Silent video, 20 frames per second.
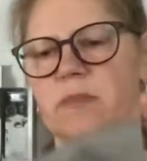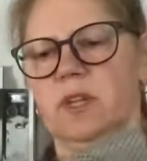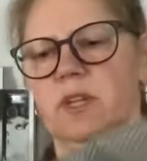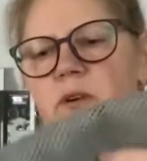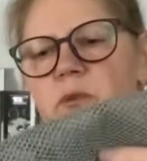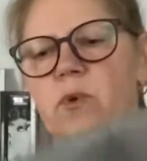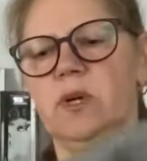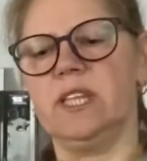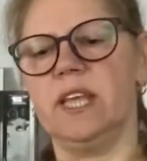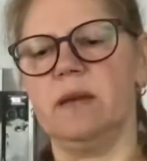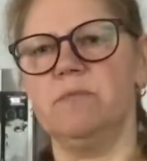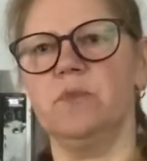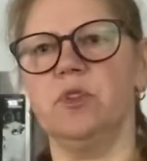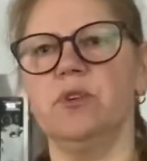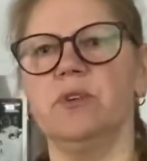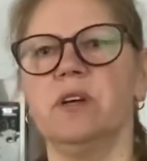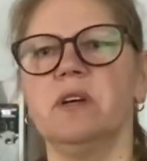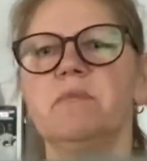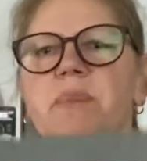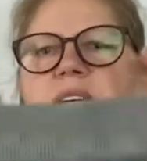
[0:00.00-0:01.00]
what I'm
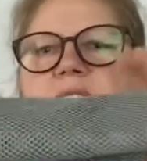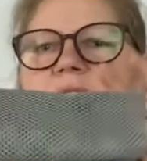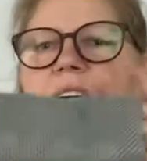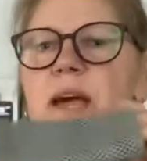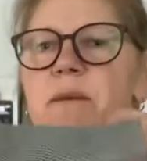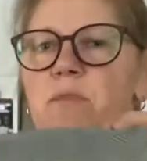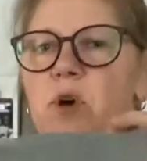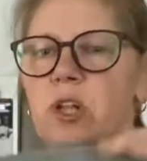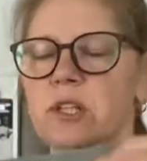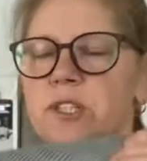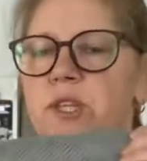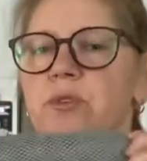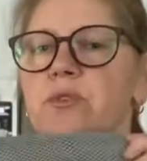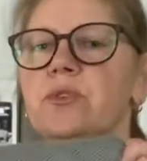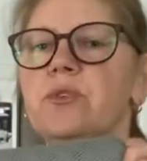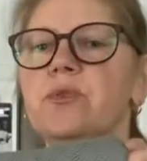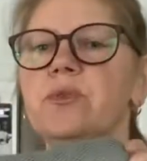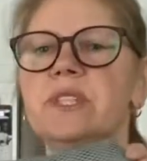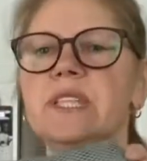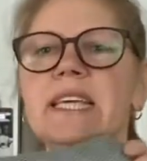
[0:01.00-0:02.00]
doing, but I'm also
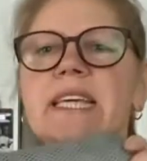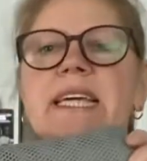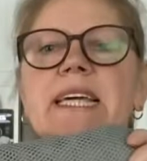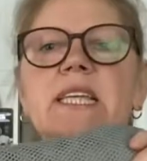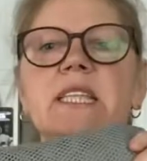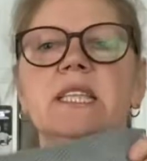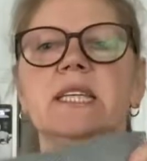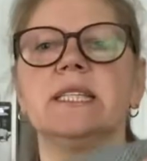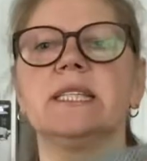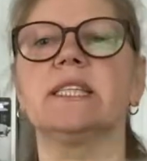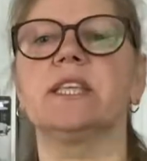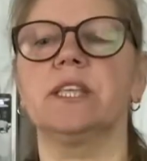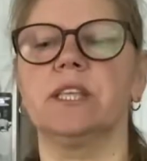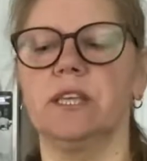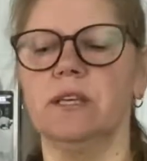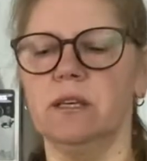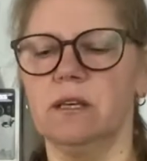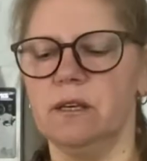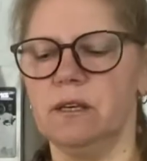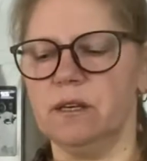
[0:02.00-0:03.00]
using this
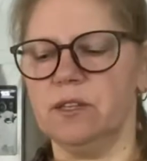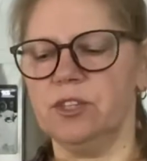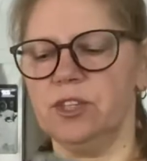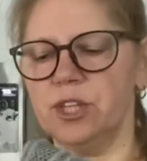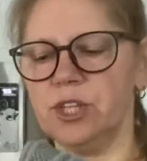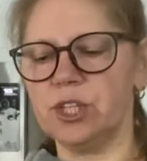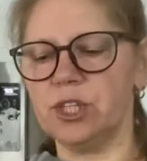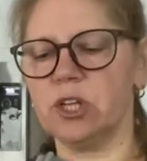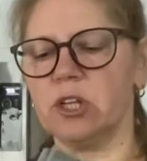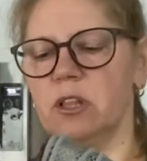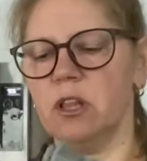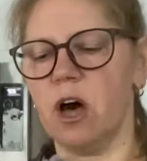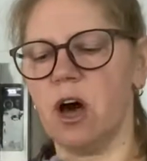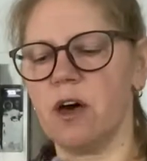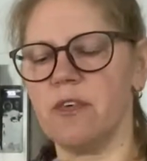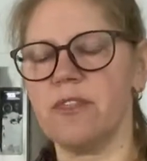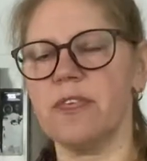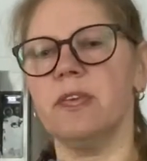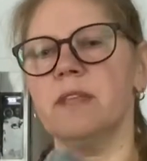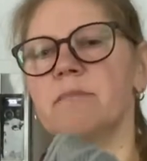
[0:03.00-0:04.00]

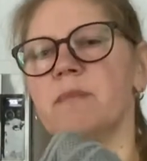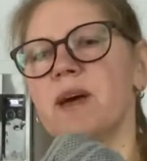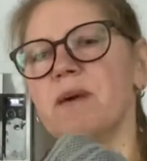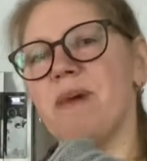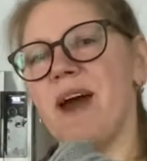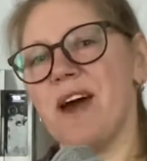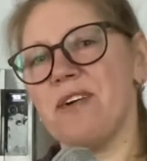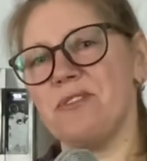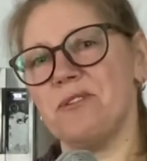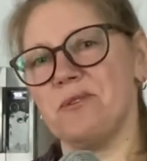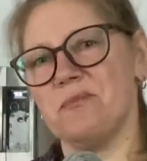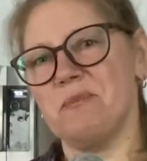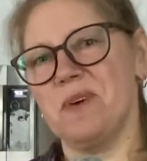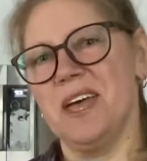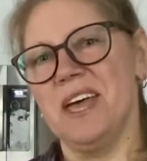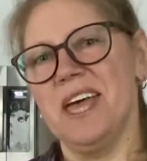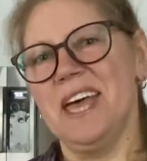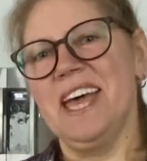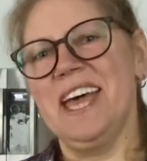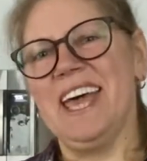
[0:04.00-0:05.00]
dishcloth in my bathroom,
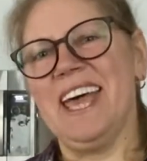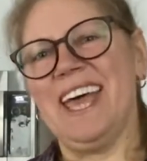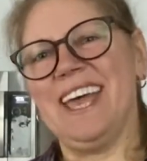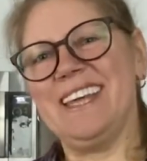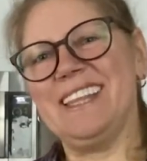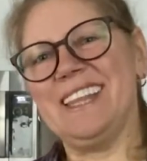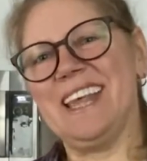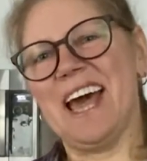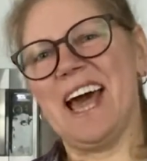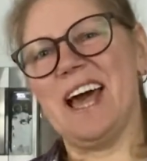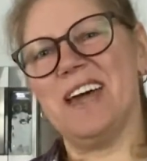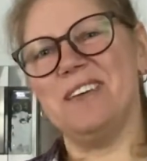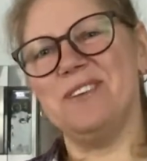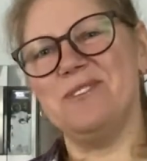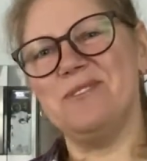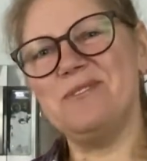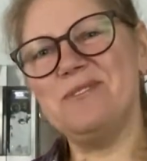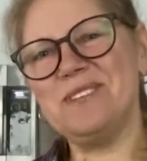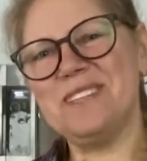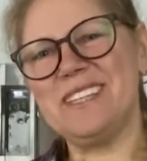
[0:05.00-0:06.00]
and I
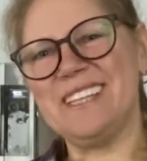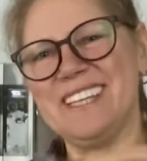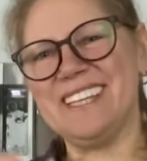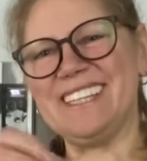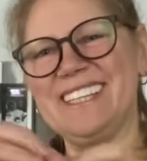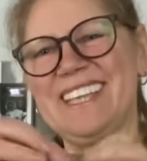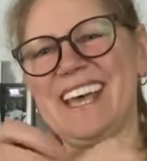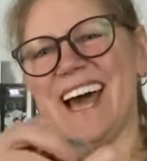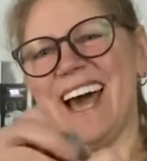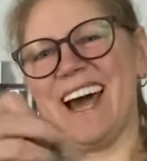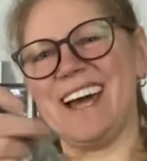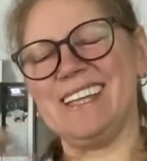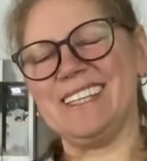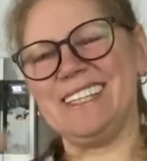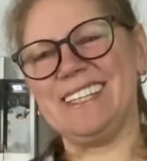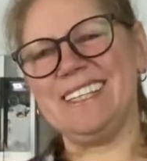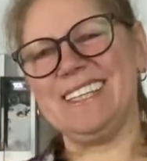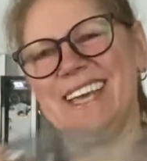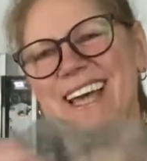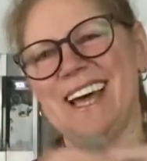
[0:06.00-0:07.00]
use it as
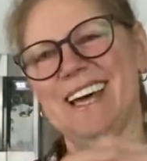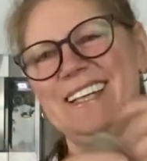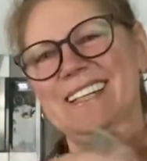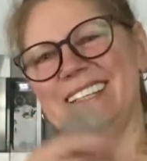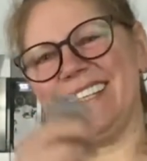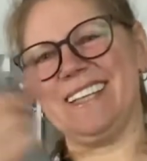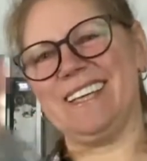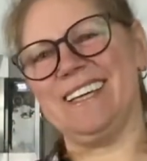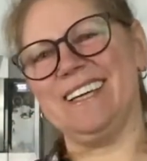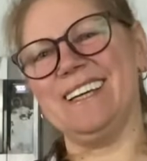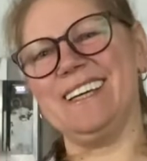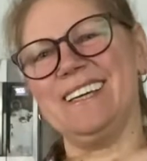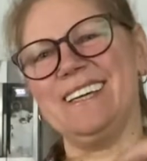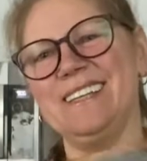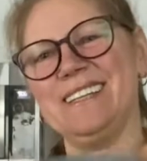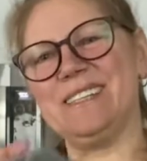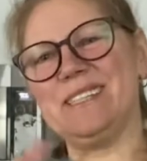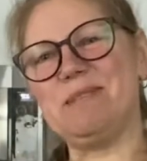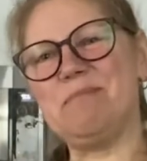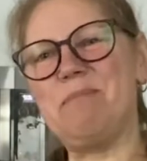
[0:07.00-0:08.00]

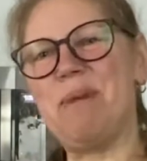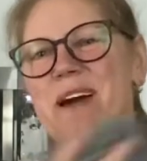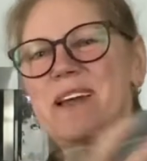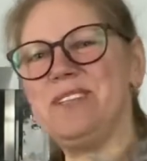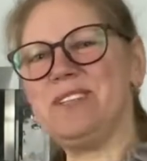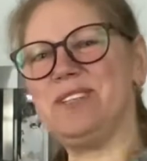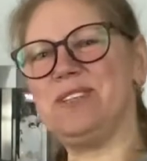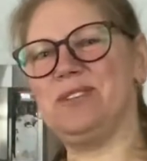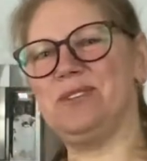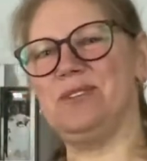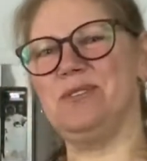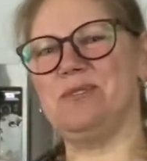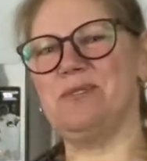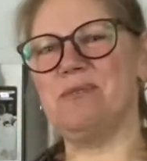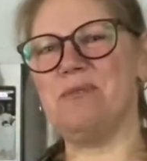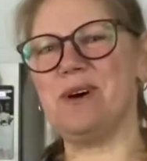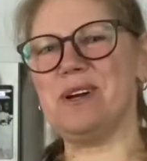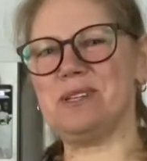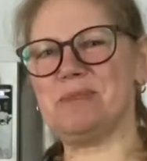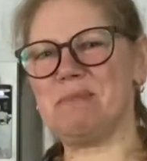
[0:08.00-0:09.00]
a sponge to
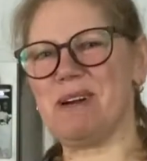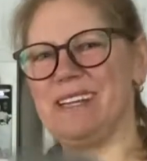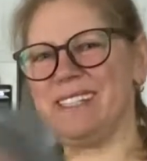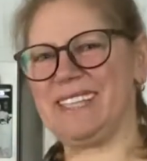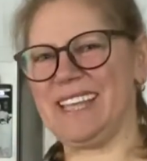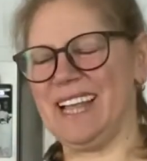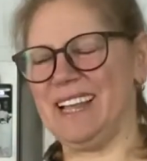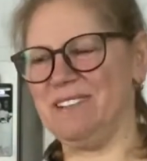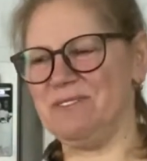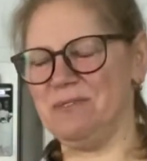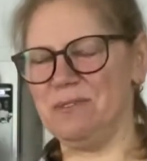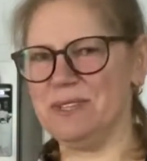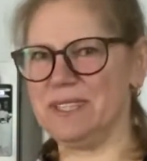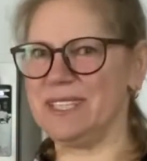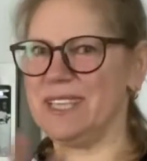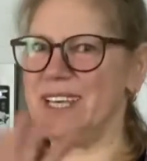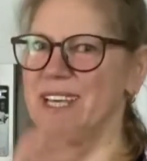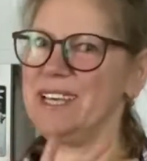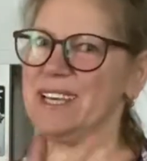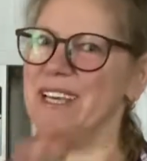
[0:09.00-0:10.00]
wash myself
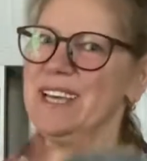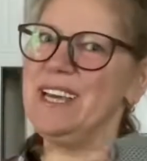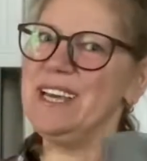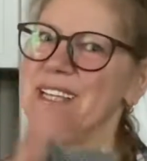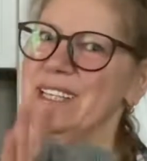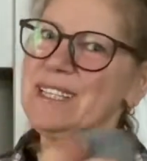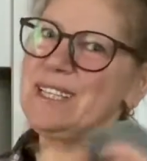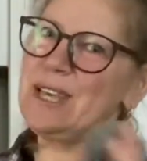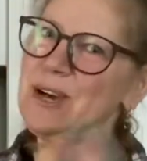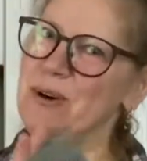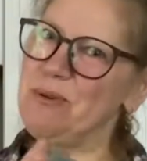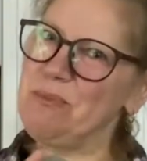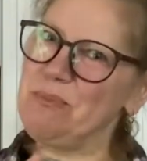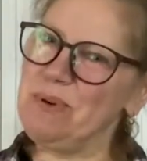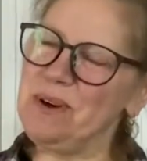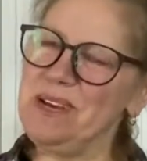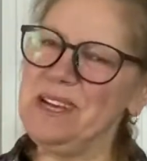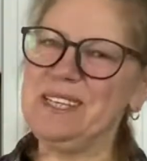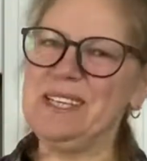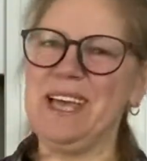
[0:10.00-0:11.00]
with soap,
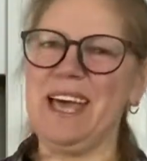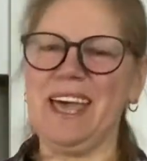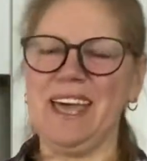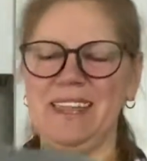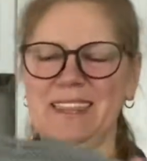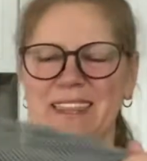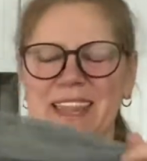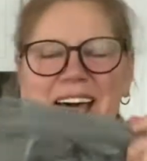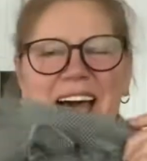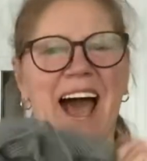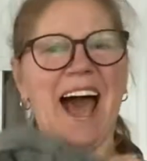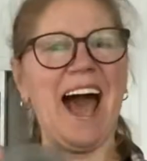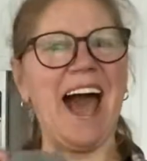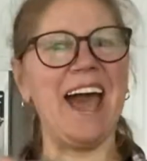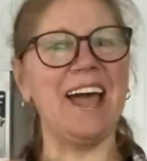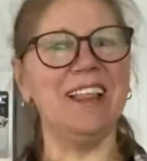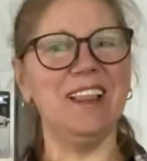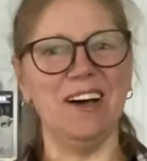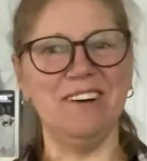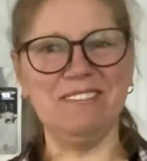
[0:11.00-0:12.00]
and
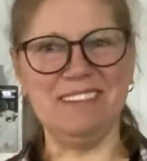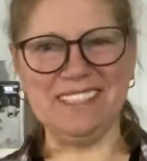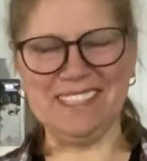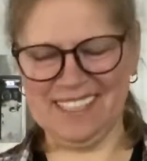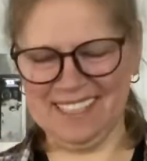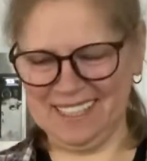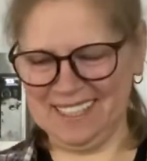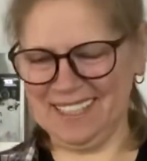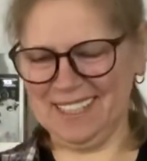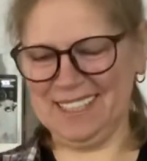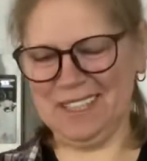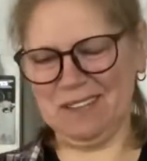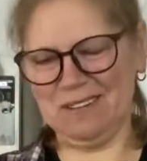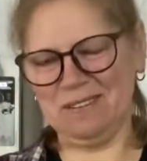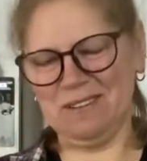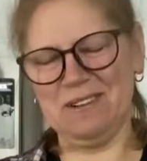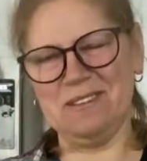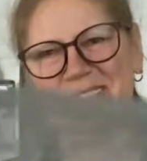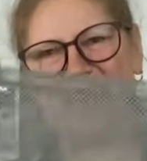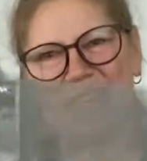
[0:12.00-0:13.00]
I love it.
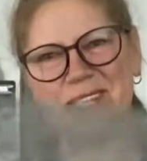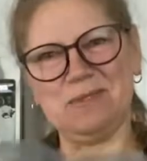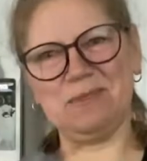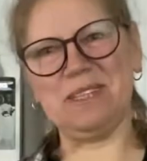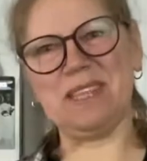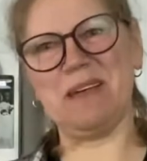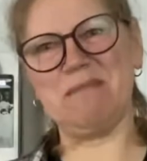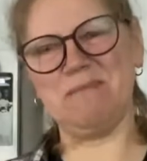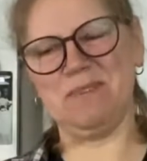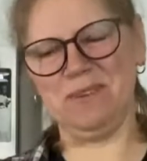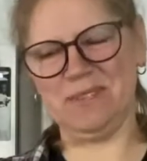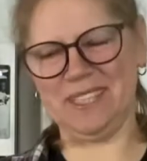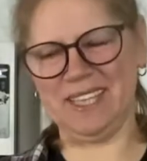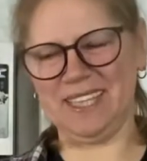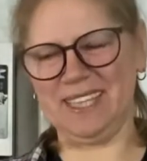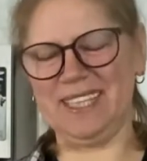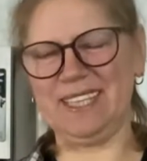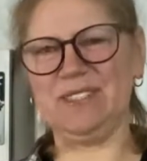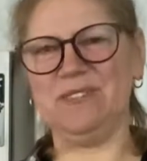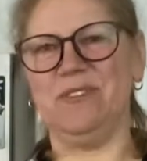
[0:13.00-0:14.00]
So that's what I'm
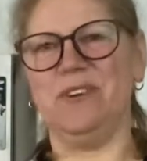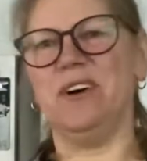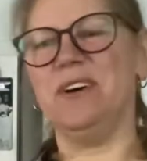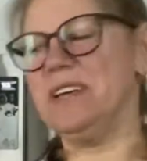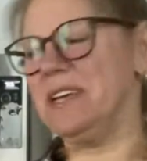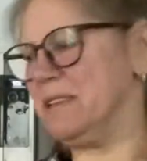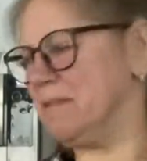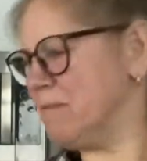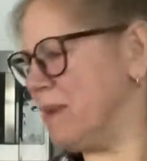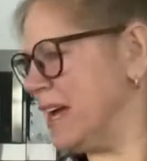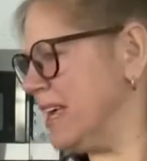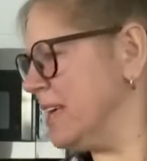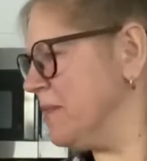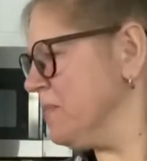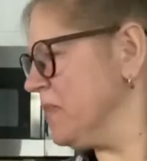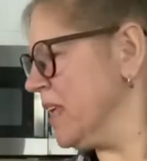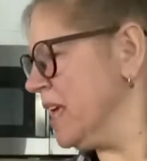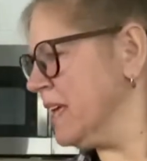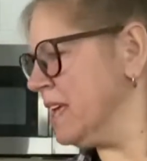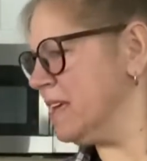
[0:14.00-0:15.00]
using this for in my
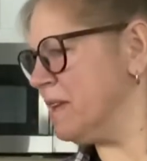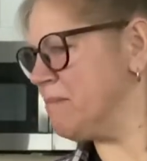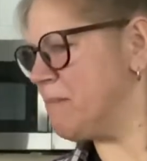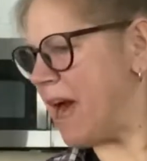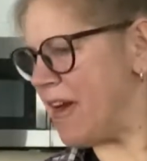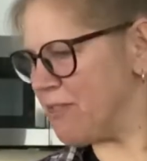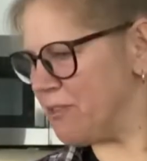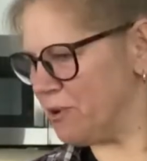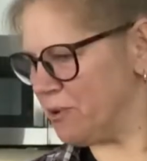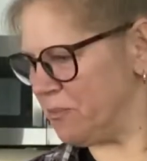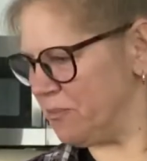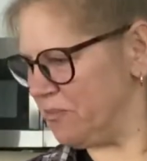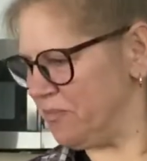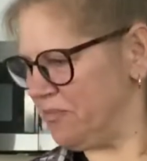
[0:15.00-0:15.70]
bathroom.